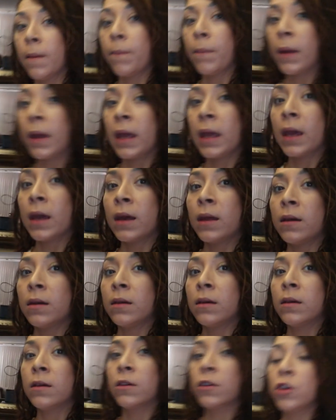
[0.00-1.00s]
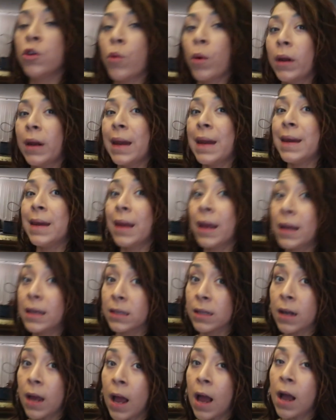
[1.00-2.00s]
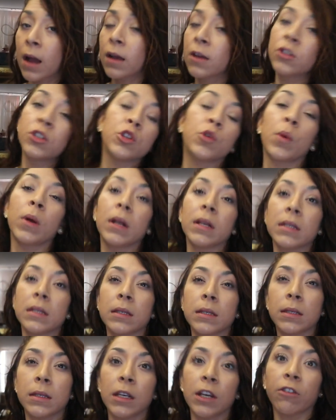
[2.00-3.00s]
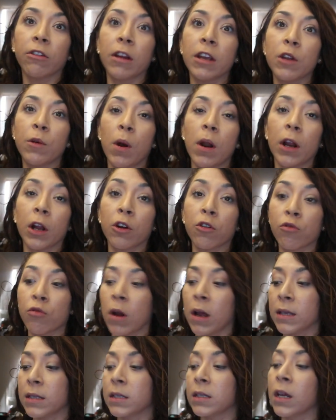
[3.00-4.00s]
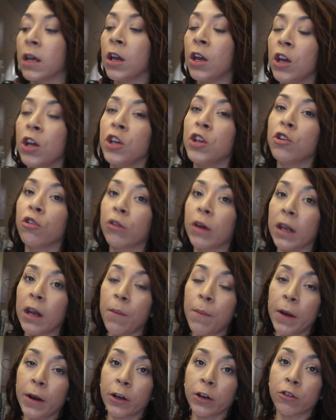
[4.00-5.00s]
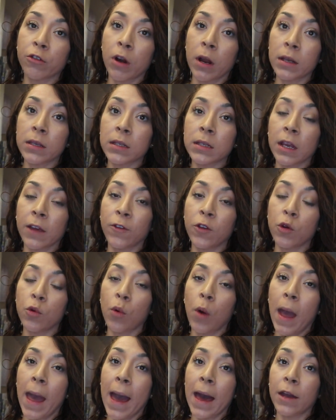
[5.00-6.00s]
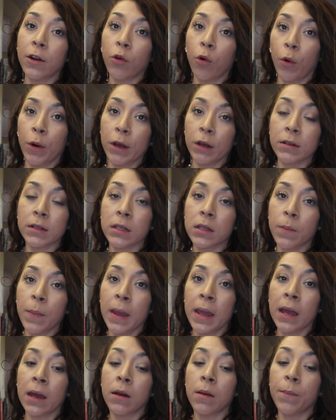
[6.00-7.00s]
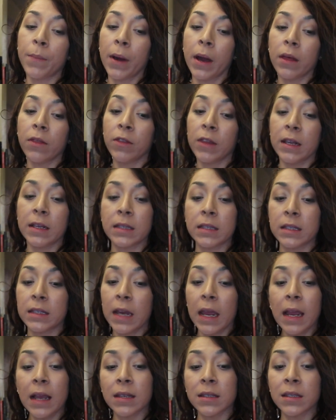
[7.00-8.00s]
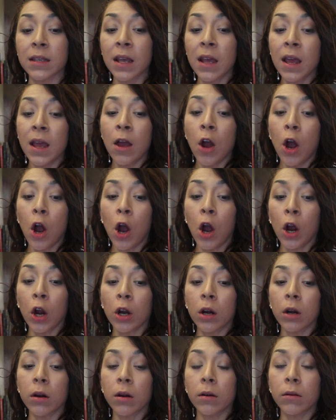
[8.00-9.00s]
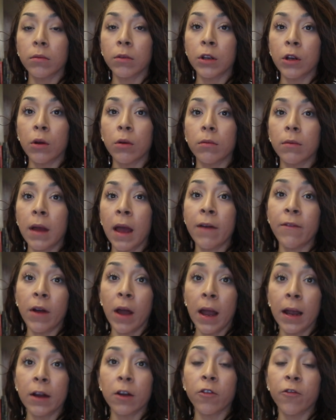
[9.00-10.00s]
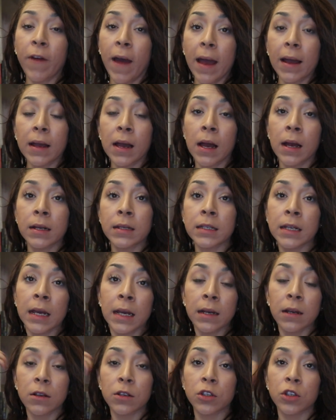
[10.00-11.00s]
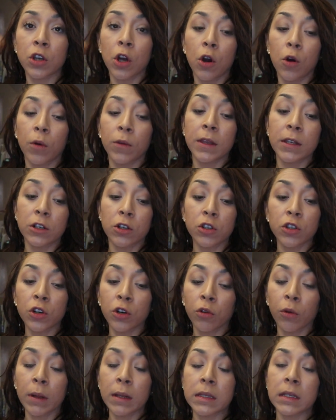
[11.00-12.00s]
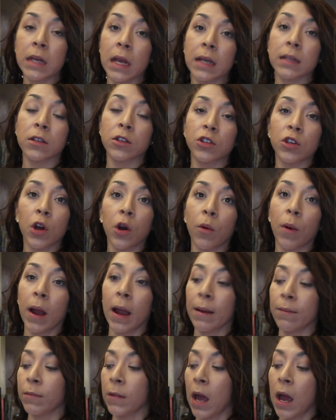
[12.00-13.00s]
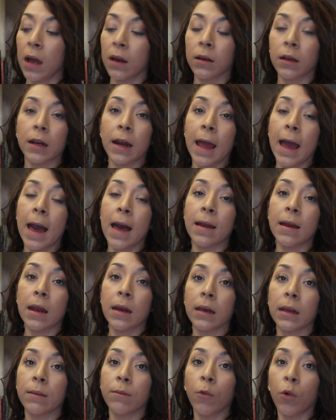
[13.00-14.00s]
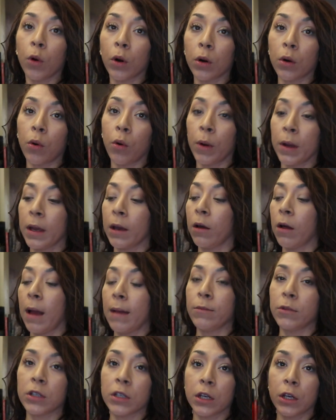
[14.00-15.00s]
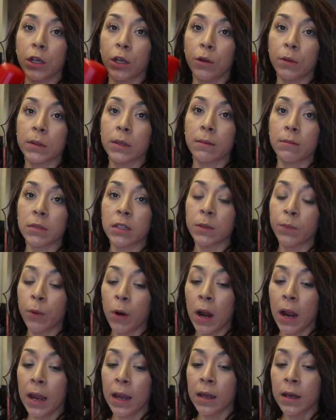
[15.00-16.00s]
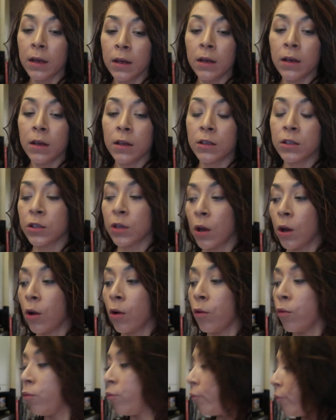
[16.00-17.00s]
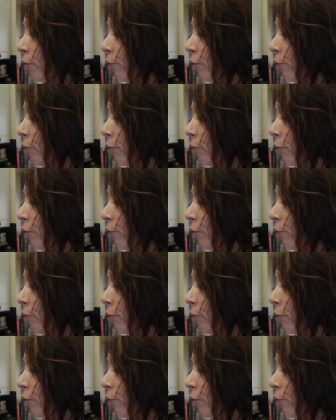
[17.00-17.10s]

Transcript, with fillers: pan, you want it nice and hot because you want to sear it, you want it crust. You'll get a better crust if you add oil to the pan, but these steaks are, you know, have a higher fat content. So these are sirloin steaks, so I'm not gonna add any more oil. I'm just gonna use some spray. So